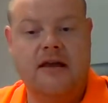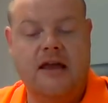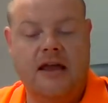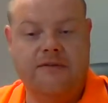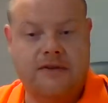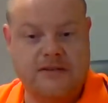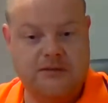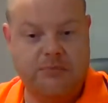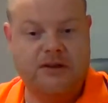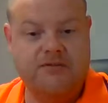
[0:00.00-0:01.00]
If there's a
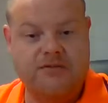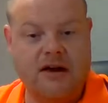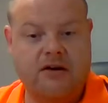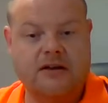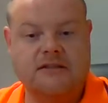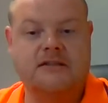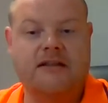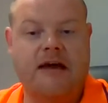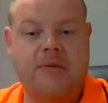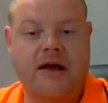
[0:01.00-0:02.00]
bit of variance in
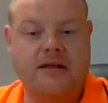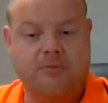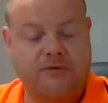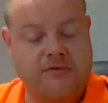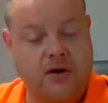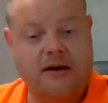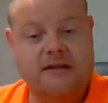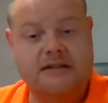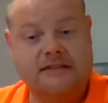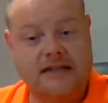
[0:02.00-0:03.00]
that pallet, provided
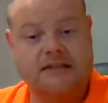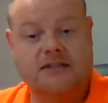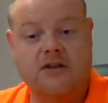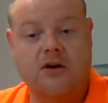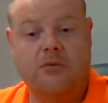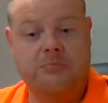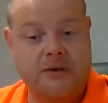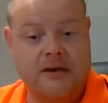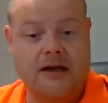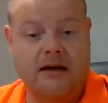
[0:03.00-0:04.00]
it doesn't go
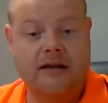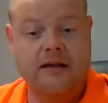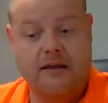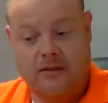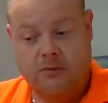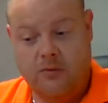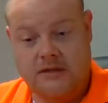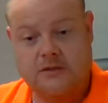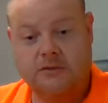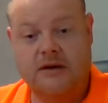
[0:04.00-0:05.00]
bigger than
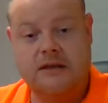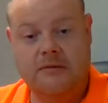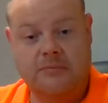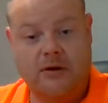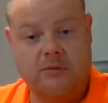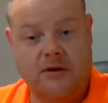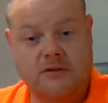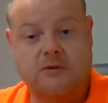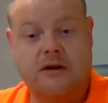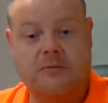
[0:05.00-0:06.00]
120 by
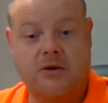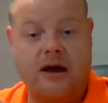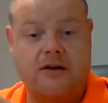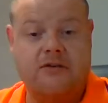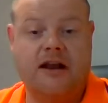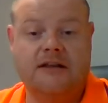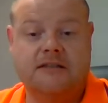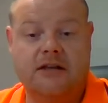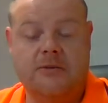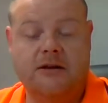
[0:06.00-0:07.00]
120 by 180
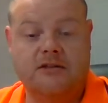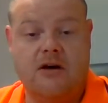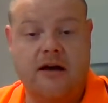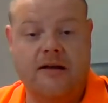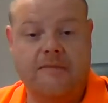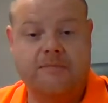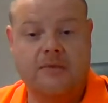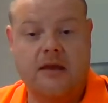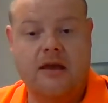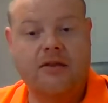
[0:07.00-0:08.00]
centimeters high,
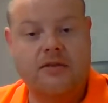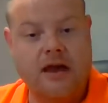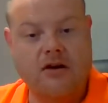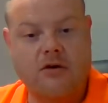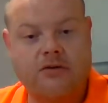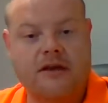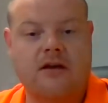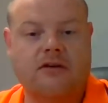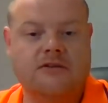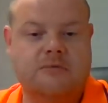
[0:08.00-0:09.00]
they know they're
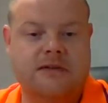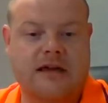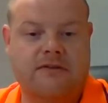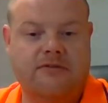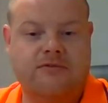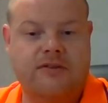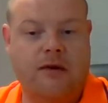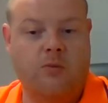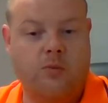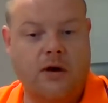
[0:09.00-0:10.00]
going to be covered for
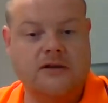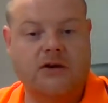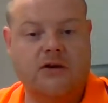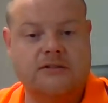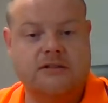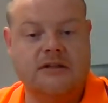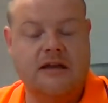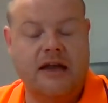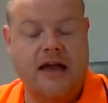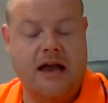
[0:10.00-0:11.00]
that one cost,
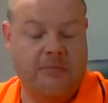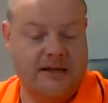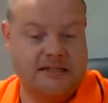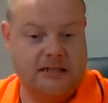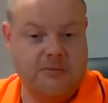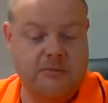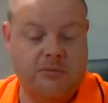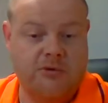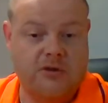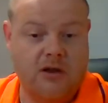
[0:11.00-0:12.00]
and it makes it a little bit
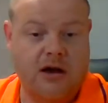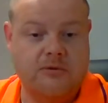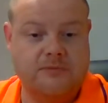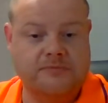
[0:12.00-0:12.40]
more reliable.